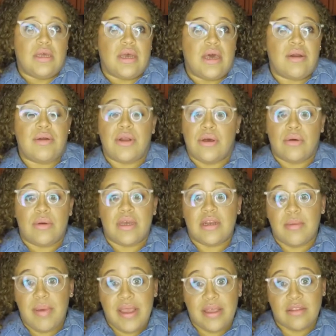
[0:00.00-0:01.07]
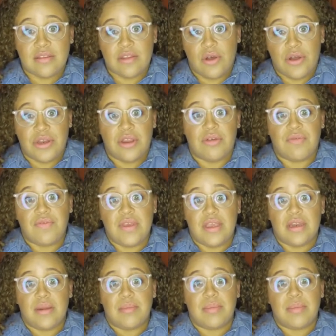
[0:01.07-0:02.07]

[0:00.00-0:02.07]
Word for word: I don't know, it depends on your feed.